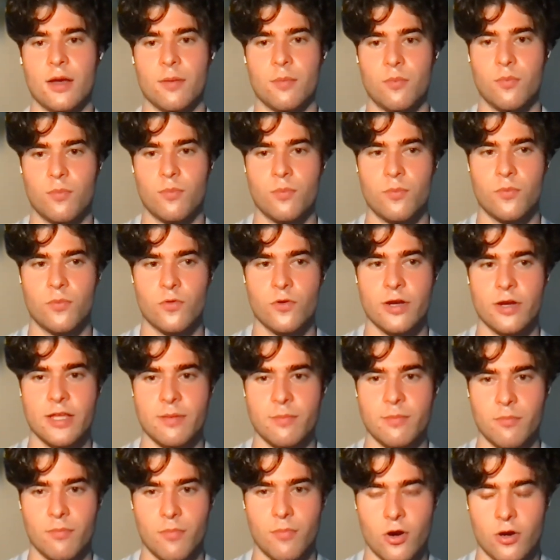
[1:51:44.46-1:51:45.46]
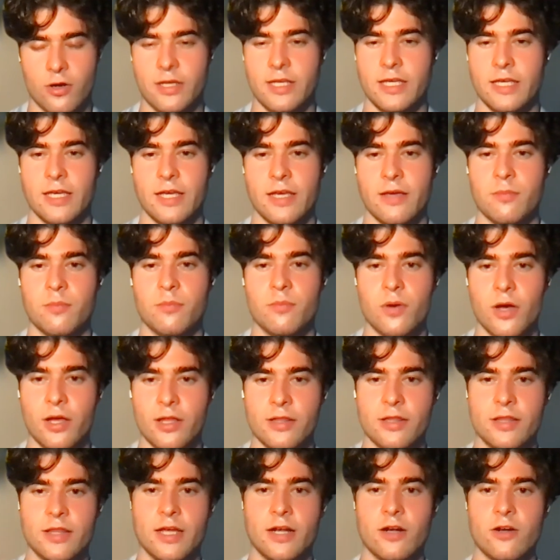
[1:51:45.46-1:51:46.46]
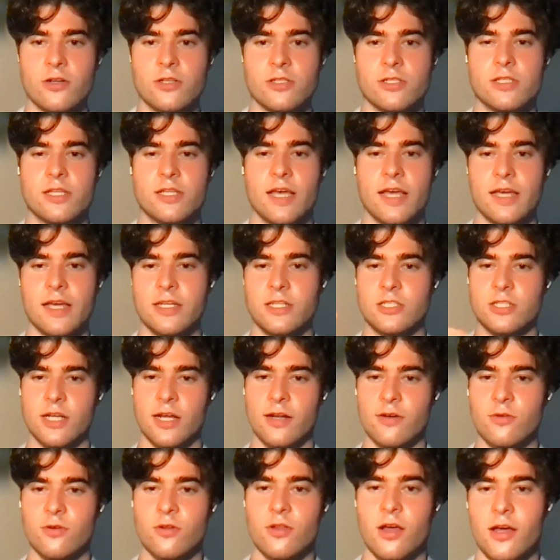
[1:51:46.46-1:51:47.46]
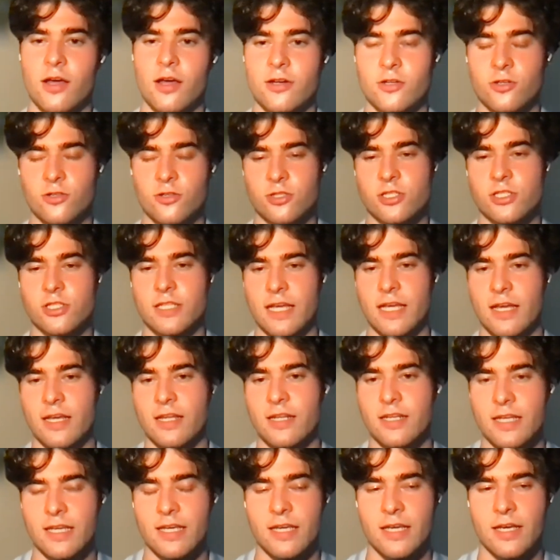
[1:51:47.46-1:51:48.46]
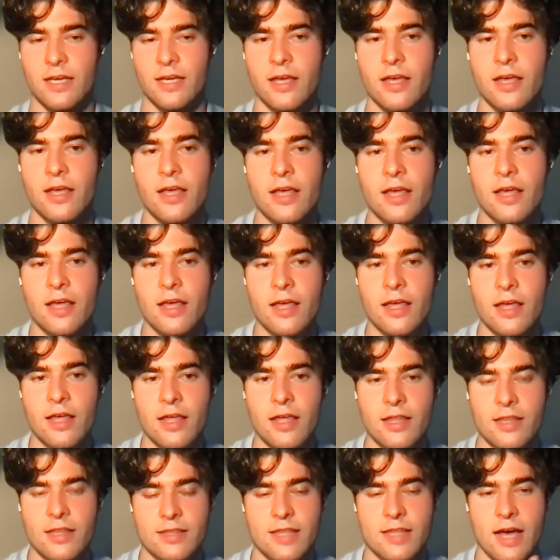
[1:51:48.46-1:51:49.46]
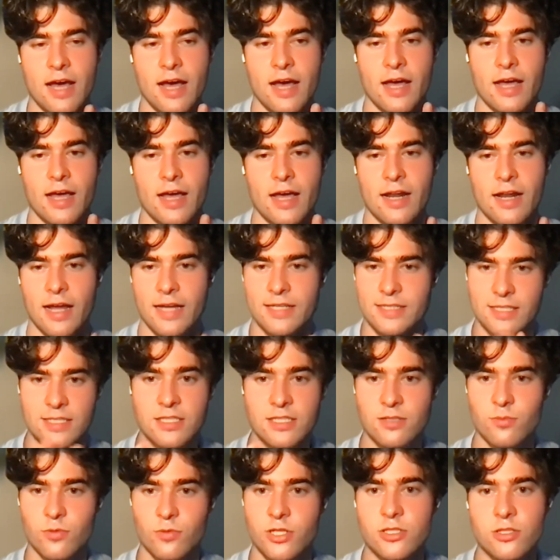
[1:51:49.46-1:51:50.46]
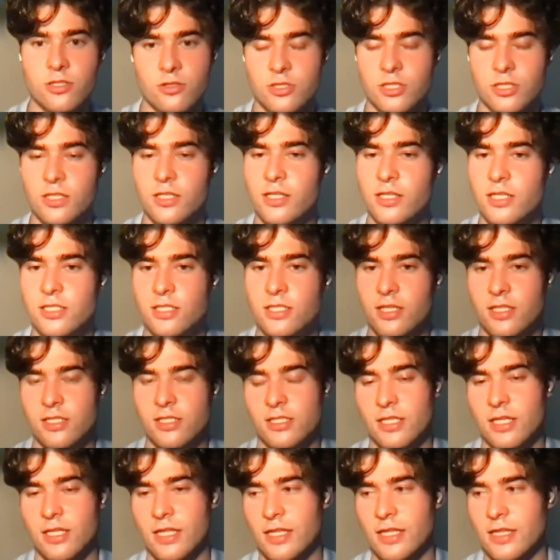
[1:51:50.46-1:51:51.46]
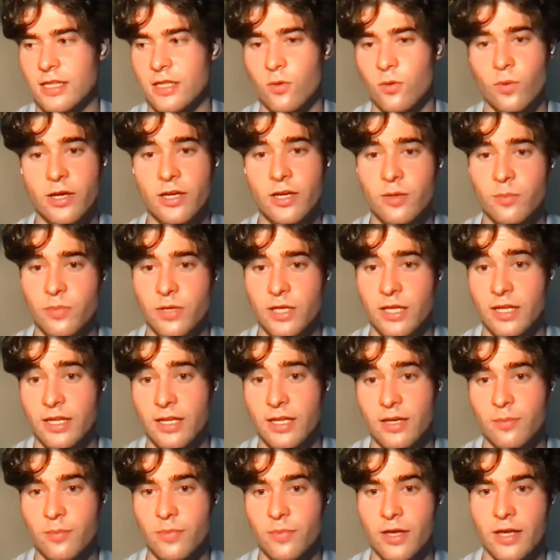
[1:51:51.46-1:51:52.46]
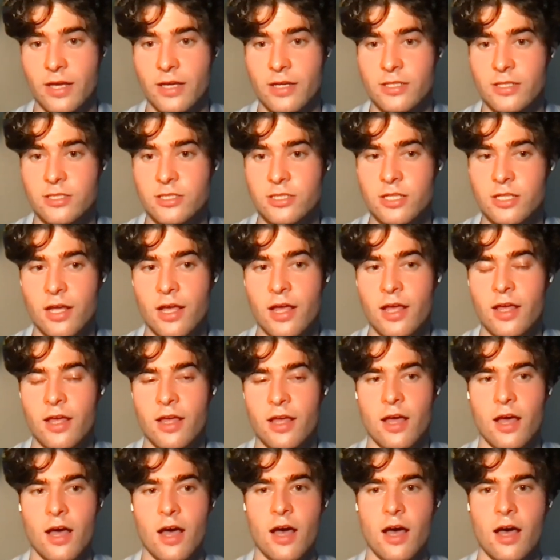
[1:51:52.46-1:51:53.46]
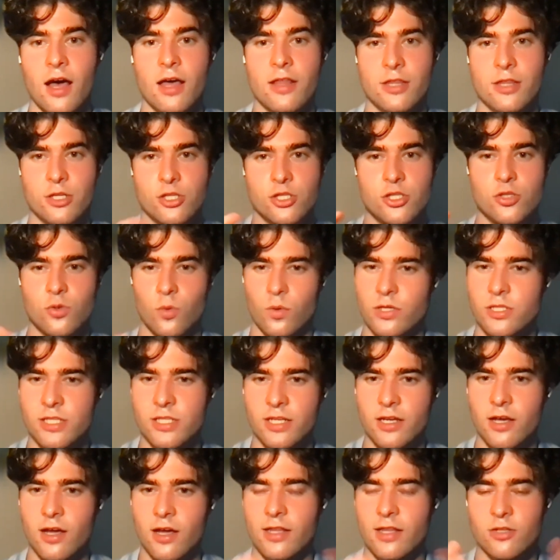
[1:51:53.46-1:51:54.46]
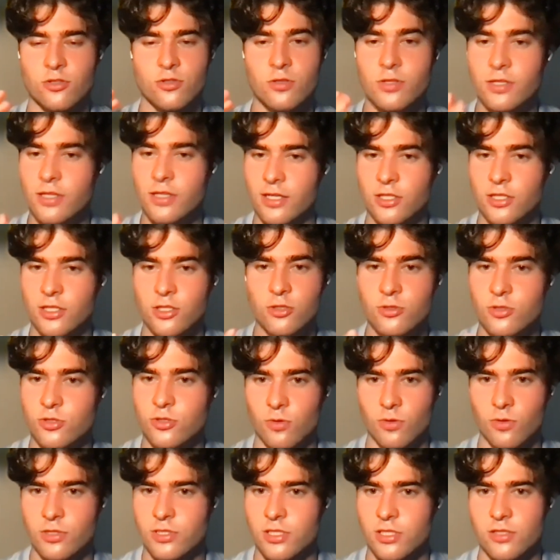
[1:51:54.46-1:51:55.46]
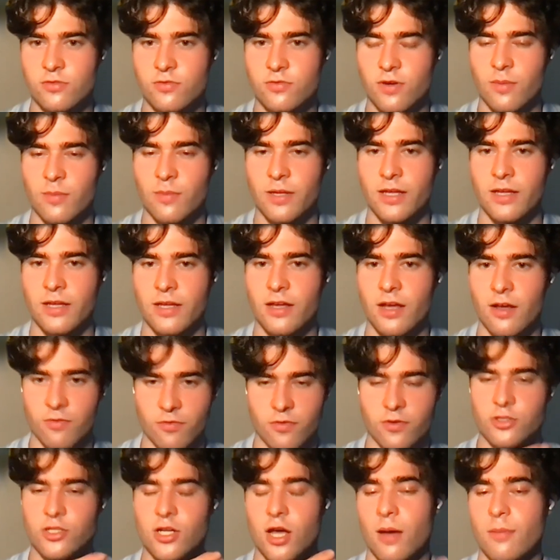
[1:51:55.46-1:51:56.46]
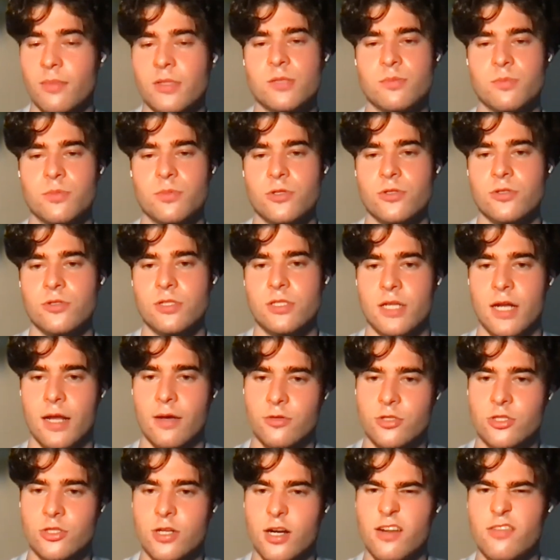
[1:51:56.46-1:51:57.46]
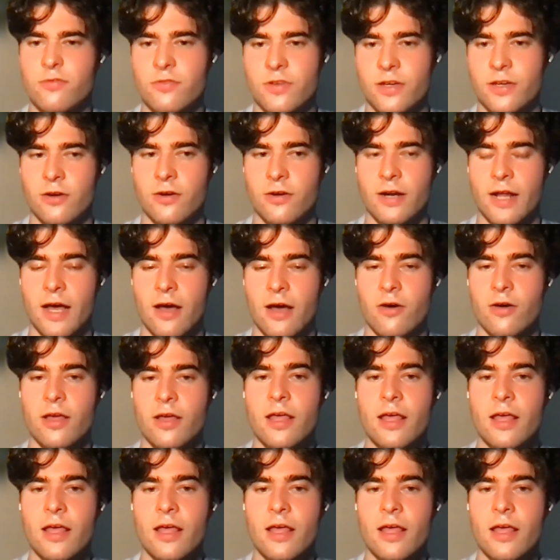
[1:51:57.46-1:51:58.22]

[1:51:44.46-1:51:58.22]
pretty murky, but there's a general understanding that, and I did some research into this because the Wikipedia page, the sourcing on, there's only like two sources from it for Thomas Bruce, and I was trying to figure it out.